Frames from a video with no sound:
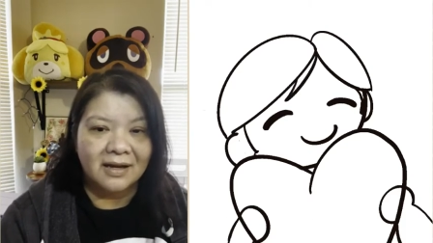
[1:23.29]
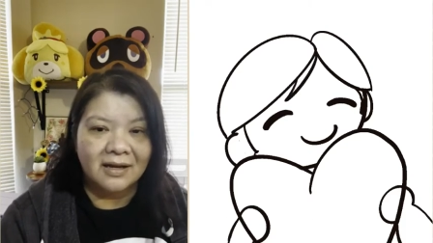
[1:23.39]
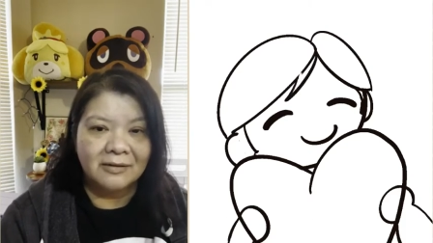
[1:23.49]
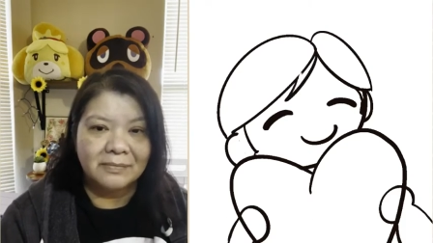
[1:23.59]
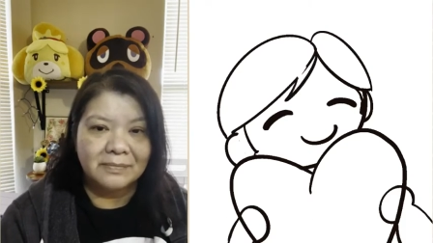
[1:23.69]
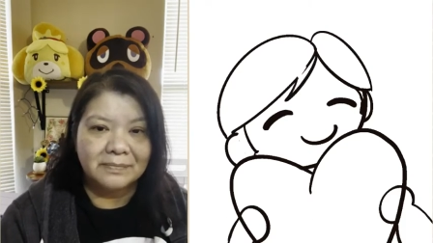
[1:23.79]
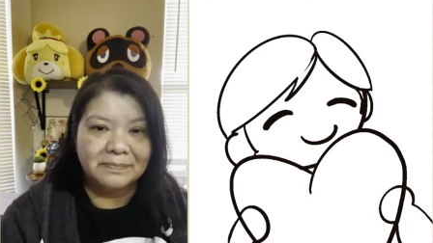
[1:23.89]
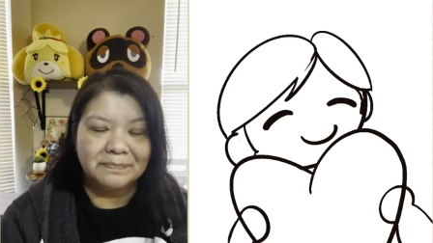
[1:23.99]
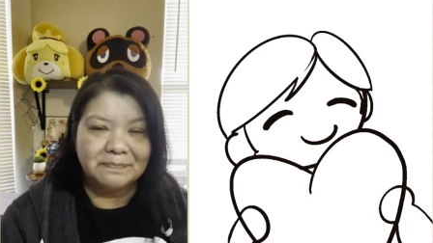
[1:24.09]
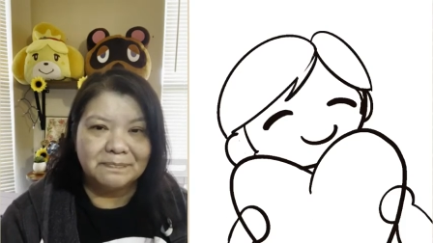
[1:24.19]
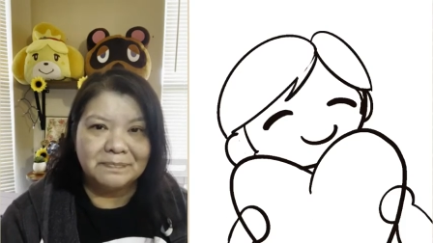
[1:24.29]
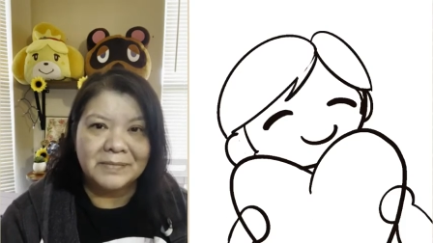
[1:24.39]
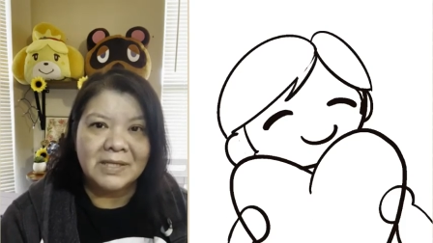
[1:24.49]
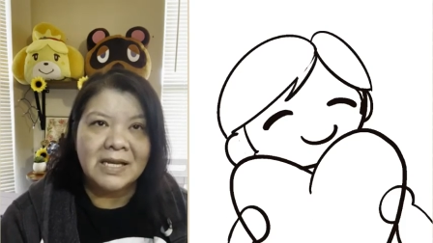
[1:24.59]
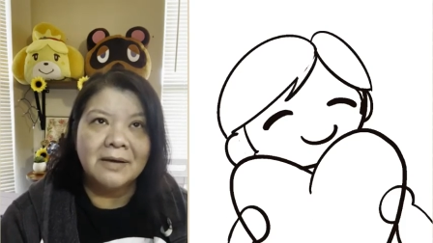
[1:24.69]
Um,
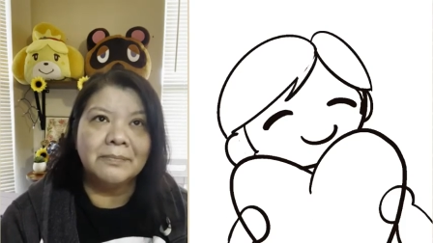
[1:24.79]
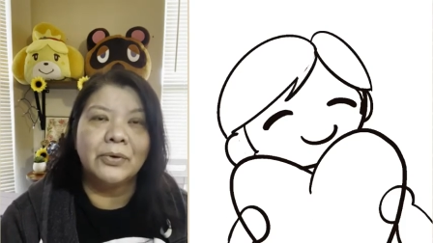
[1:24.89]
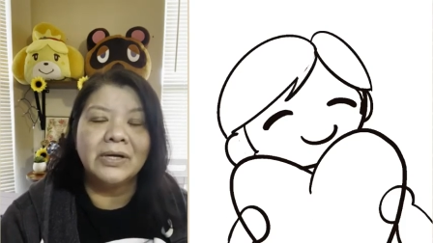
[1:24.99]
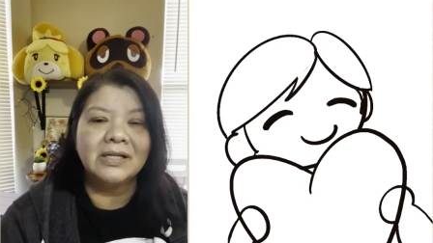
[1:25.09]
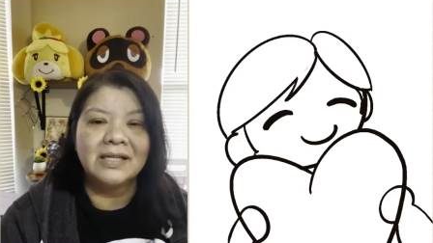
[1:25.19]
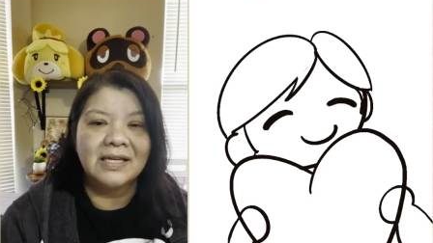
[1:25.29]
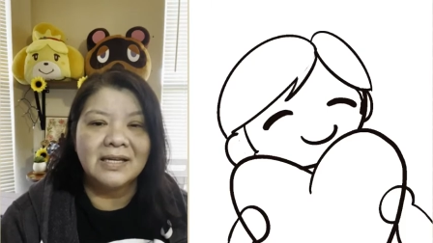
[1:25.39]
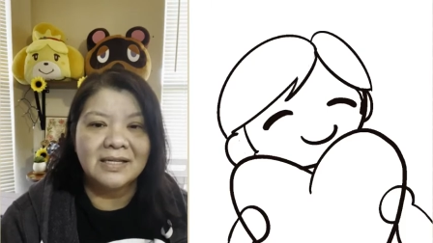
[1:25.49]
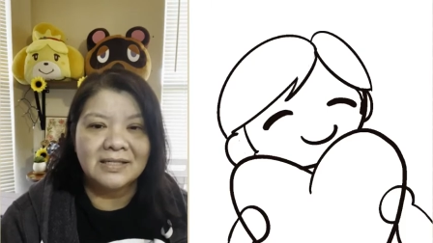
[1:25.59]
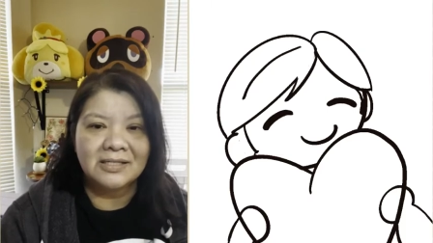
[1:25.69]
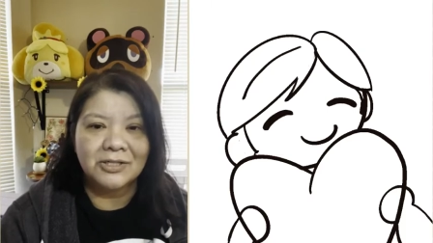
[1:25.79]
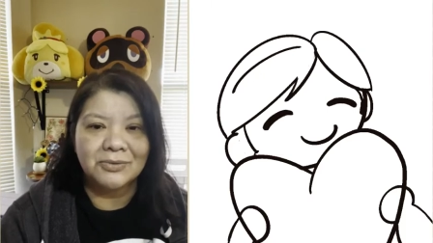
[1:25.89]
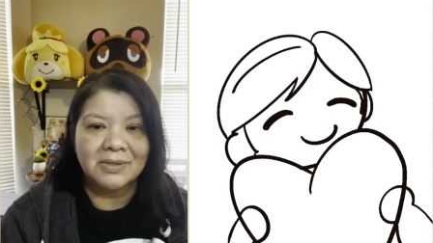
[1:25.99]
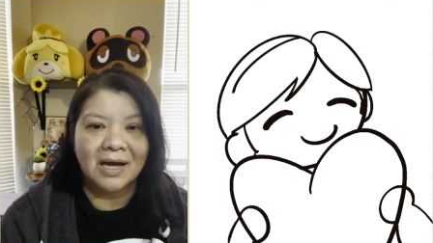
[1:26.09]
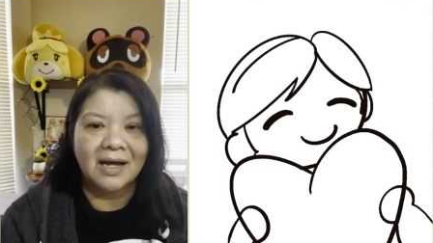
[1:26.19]
the important thing is to
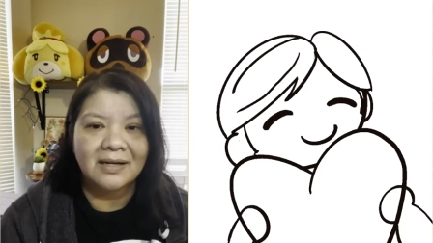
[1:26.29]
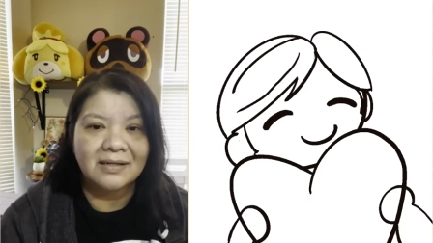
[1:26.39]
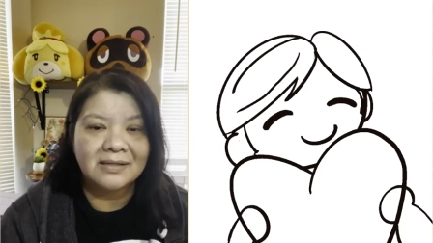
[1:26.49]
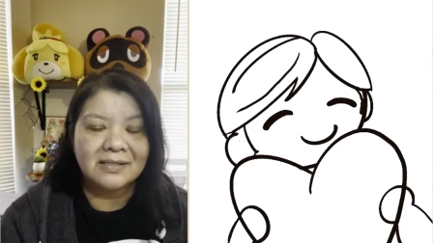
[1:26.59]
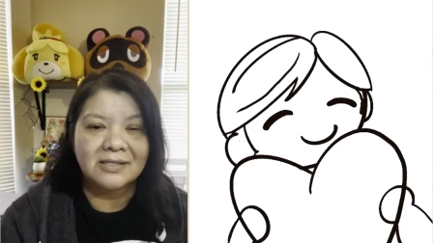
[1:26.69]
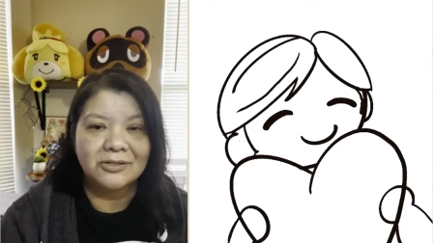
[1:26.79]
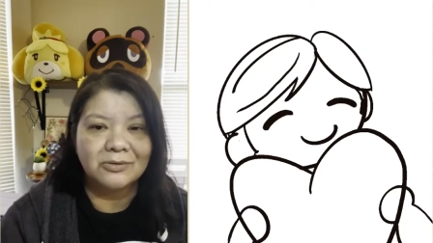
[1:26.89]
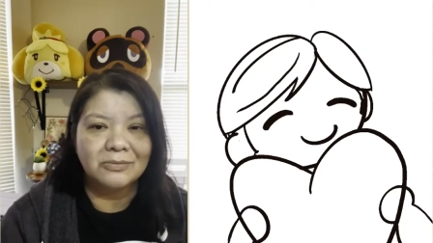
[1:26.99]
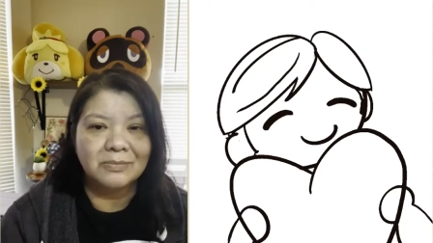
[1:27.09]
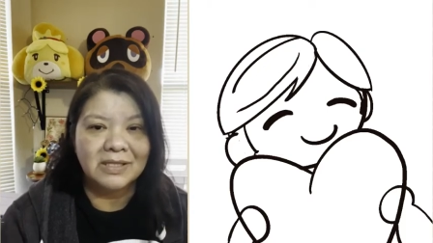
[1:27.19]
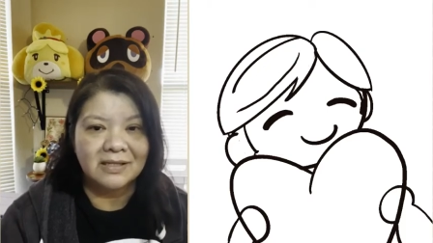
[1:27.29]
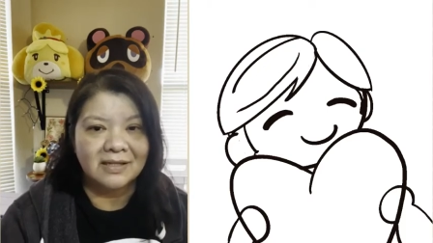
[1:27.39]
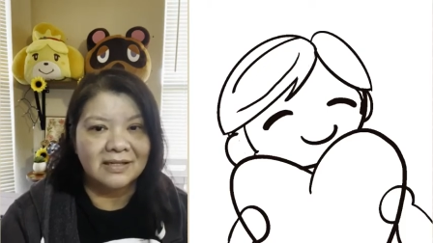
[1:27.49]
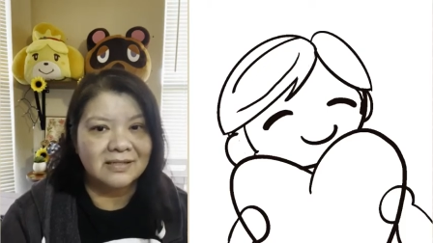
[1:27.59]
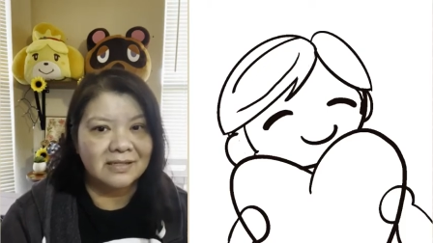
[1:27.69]
not assume
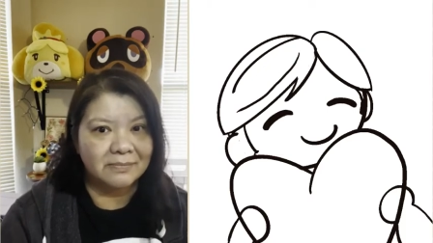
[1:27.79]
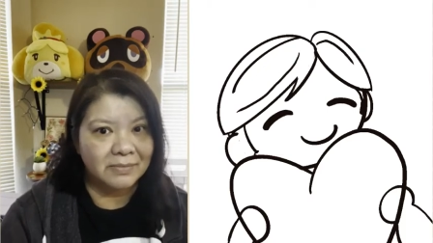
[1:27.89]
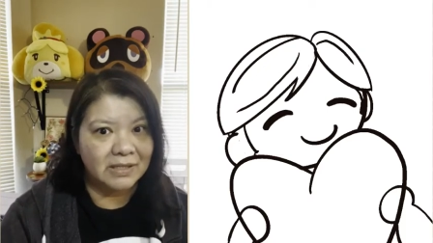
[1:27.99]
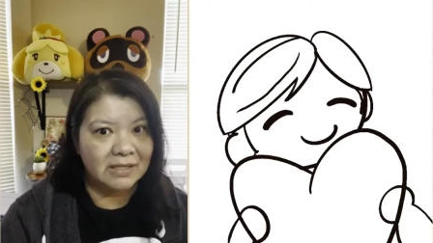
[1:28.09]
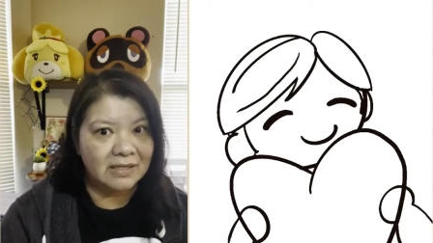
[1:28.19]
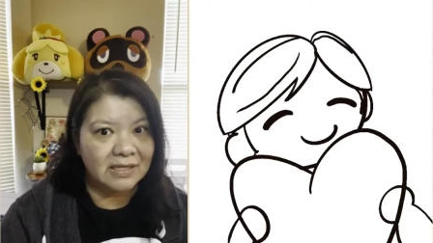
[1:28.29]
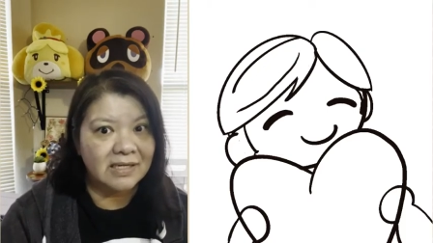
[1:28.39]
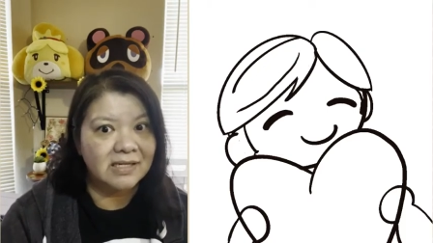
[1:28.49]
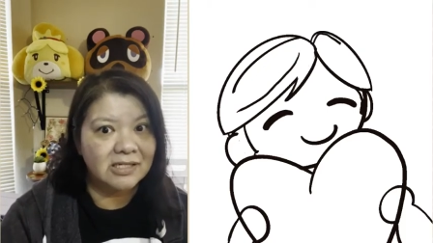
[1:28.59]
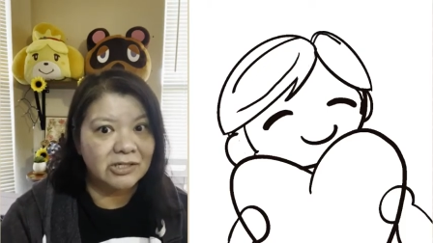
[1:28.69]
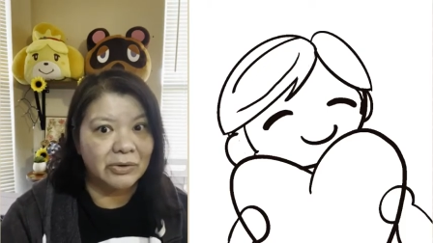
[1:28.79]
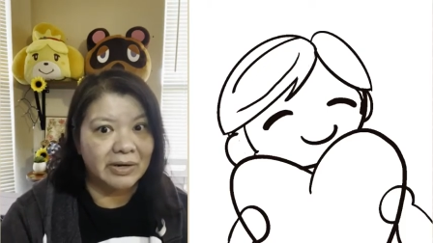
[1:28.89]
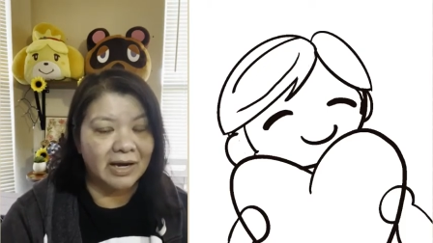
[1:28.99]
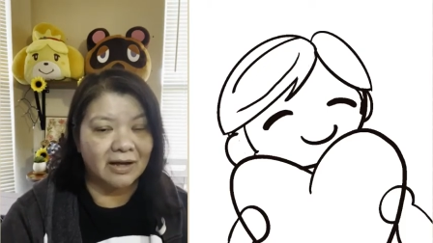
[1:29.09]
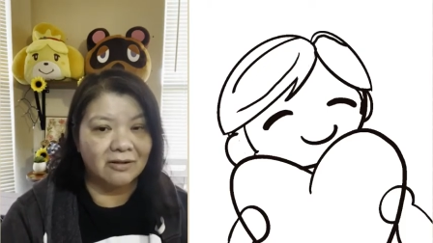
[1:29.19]
that somebody needs your
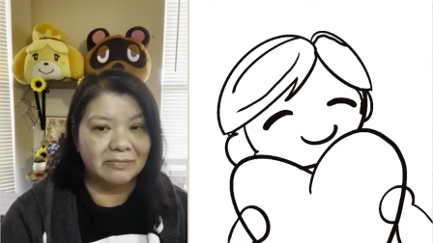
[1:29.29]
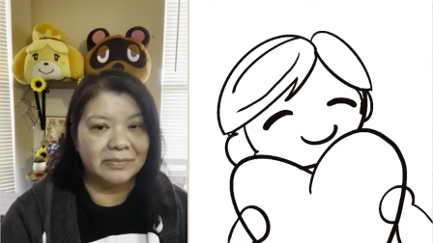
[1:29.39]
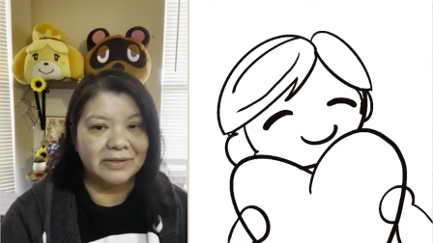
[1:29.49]
help.